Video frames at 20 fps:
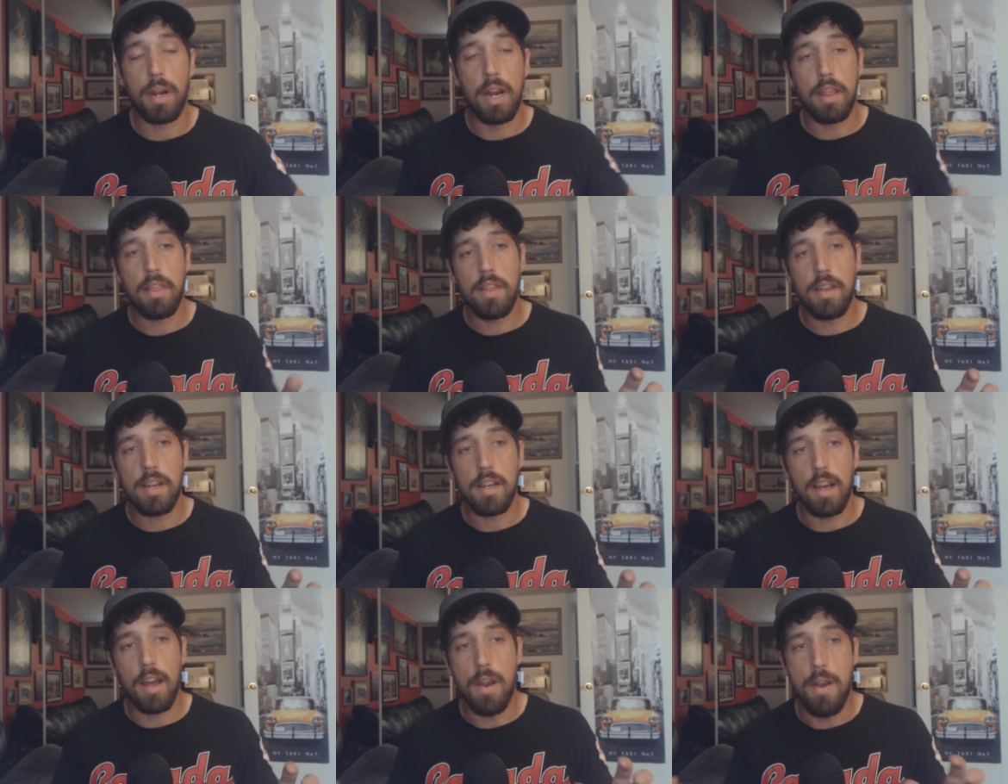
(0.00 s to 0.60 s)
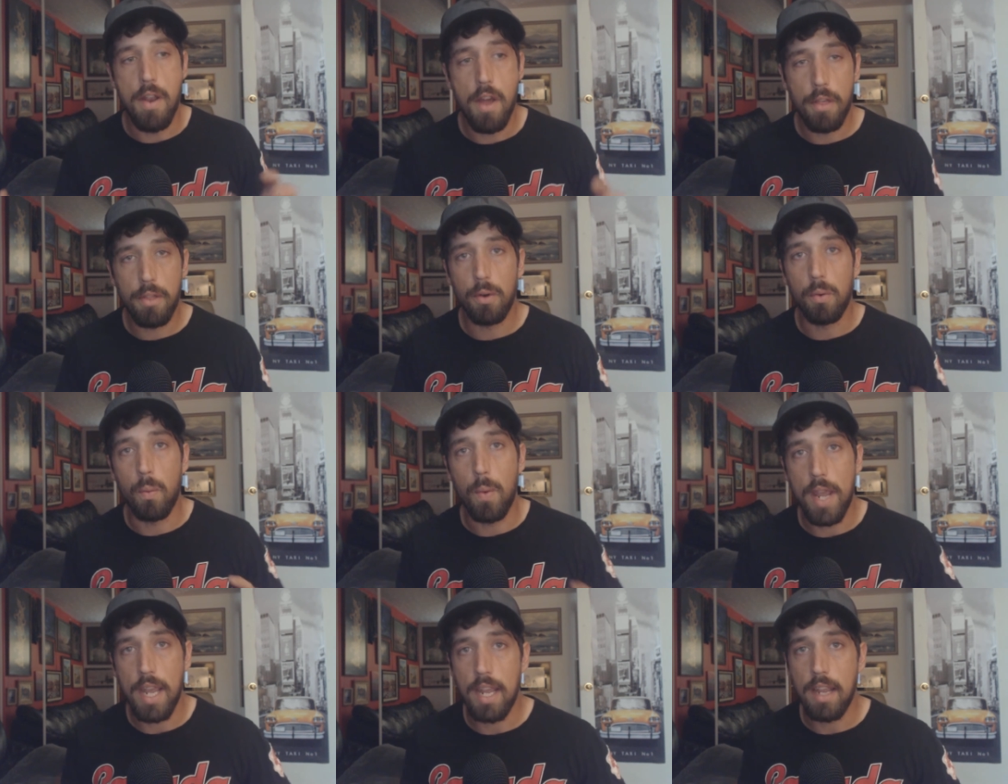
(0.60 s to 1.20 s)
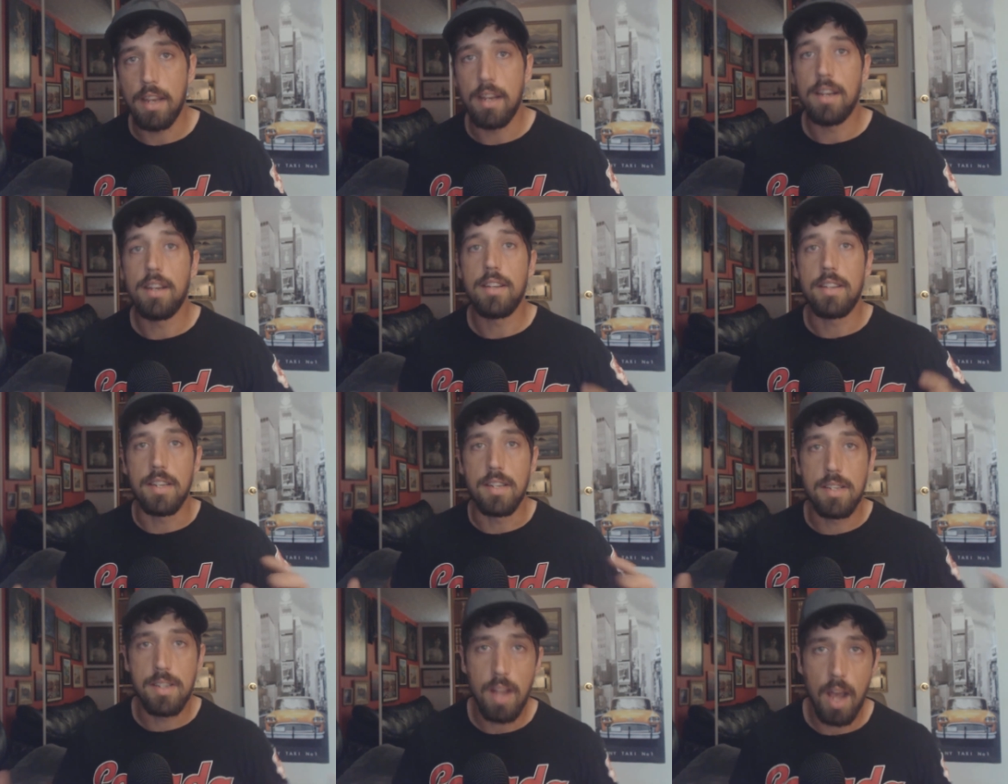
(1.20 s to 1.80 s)
But I think another way
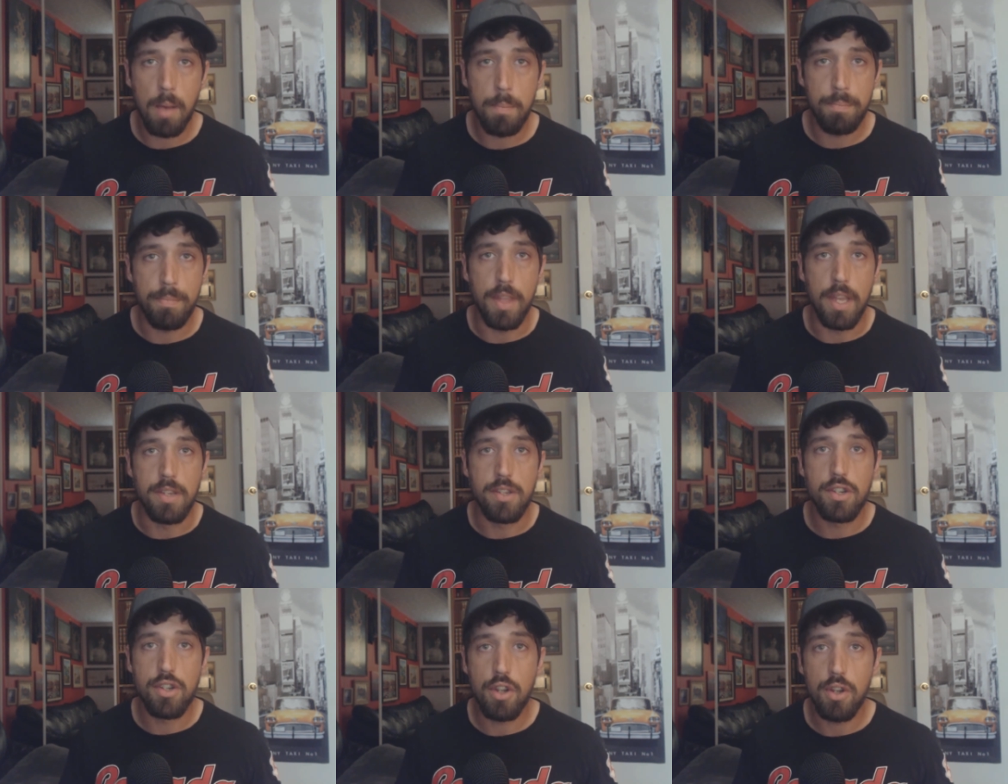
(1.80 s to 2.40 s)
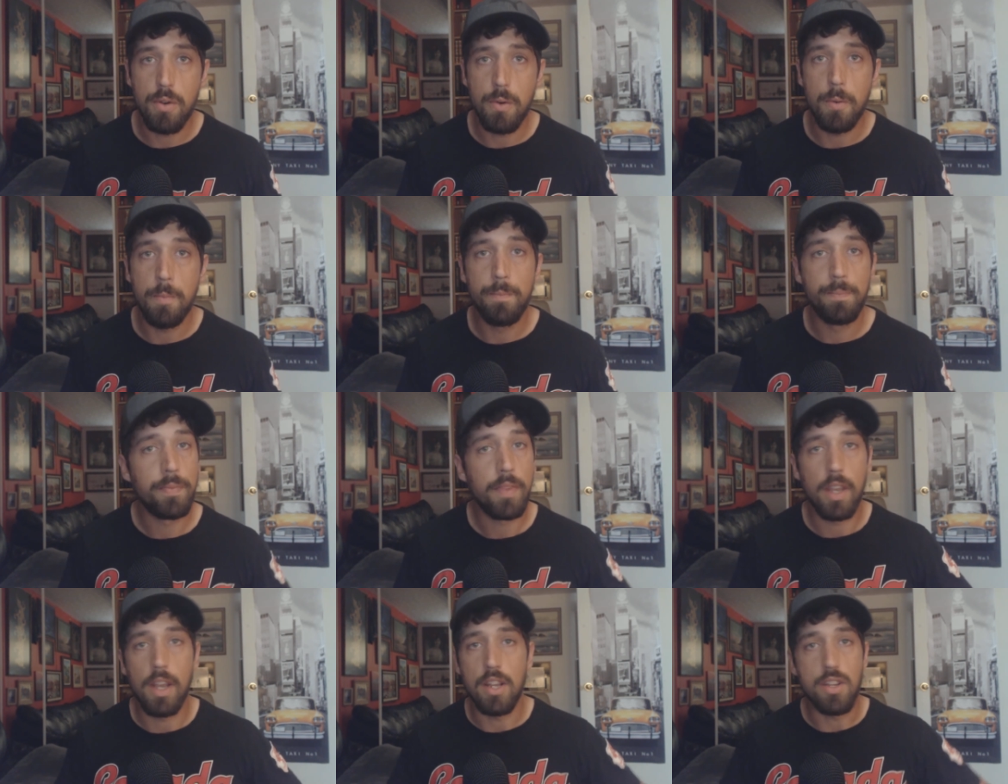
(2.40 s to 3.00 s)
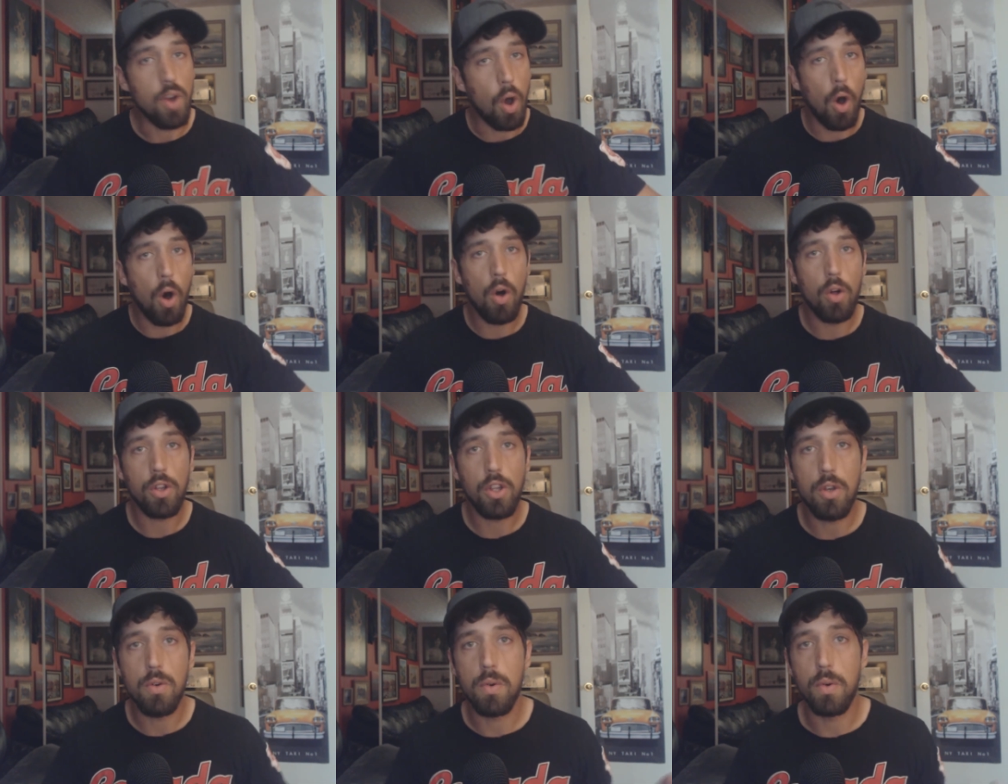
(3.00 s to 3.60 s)
to stop this too is
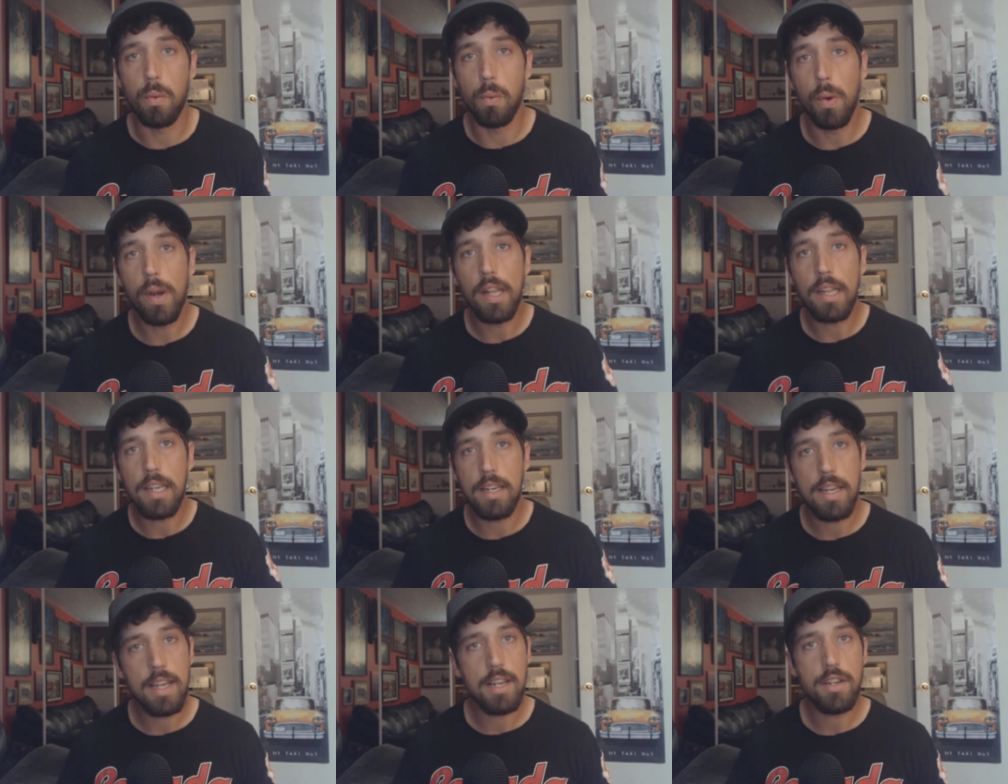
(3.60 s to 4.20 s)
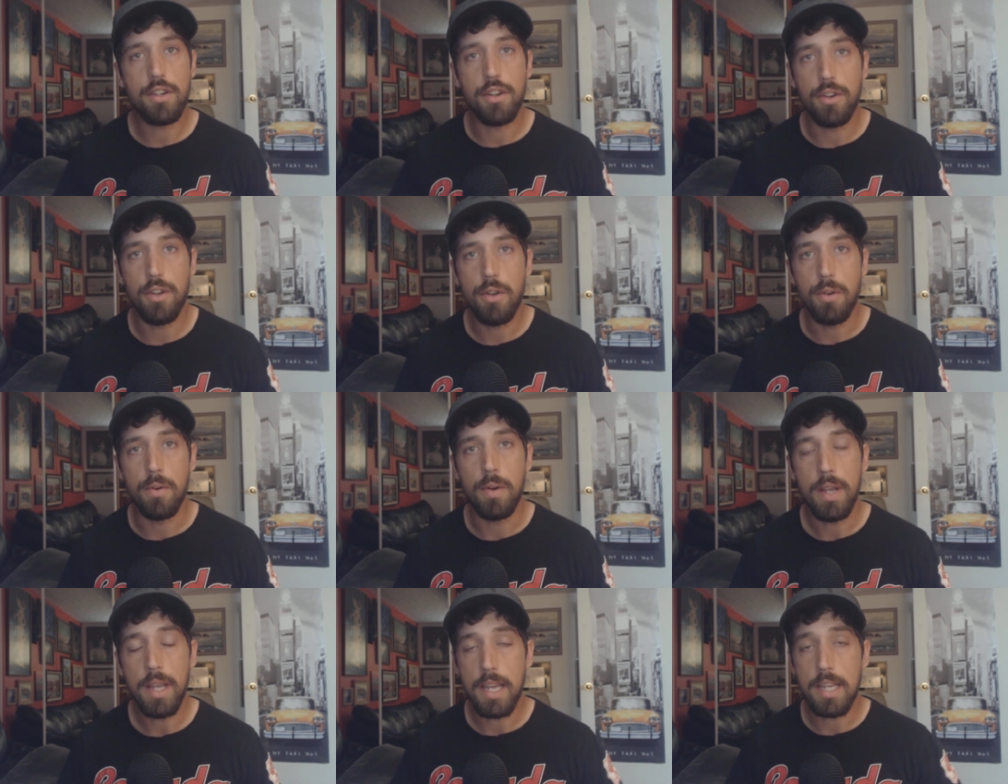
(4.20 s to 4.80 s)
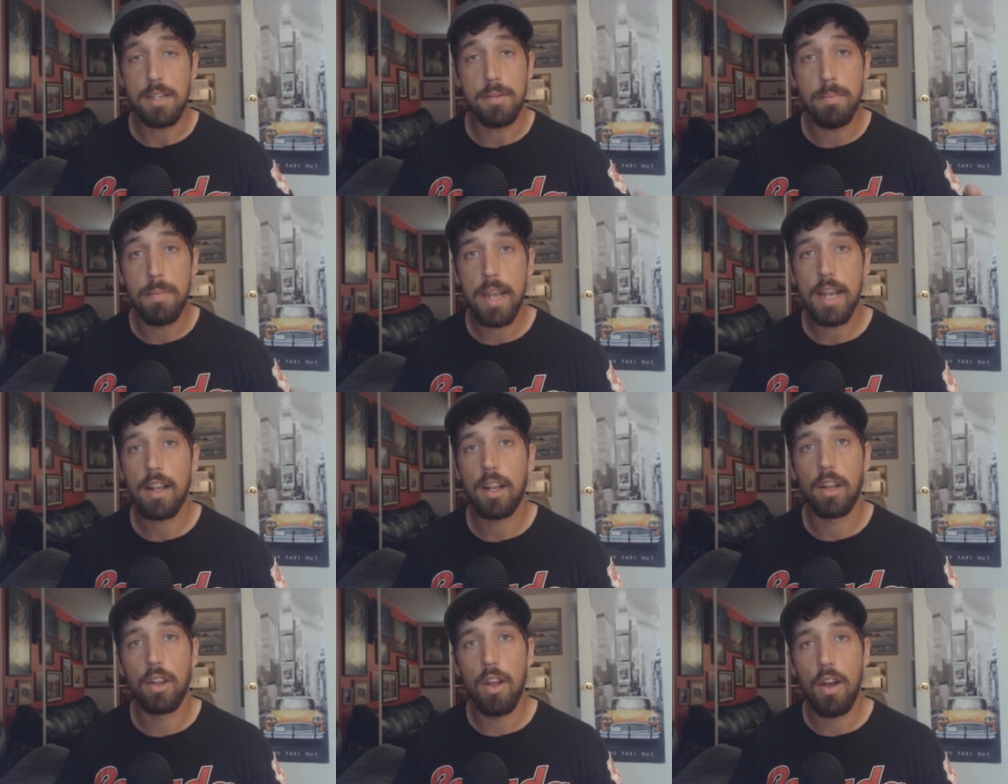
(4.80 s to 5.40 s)
all you would really need to do is
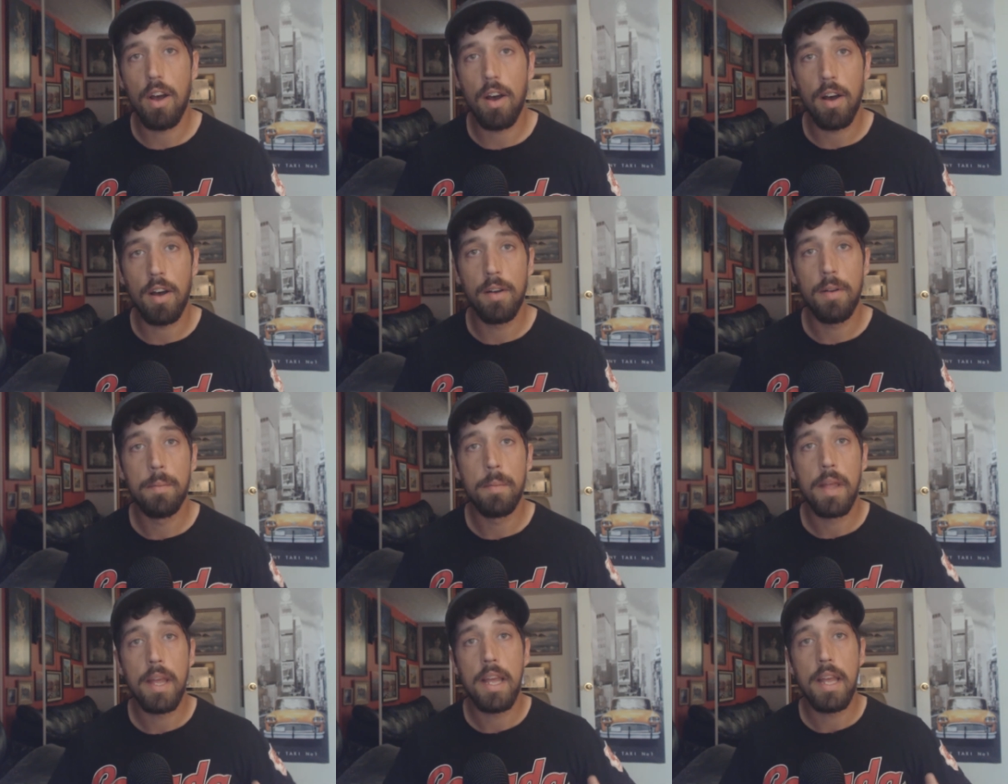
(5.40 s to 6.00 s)
make a law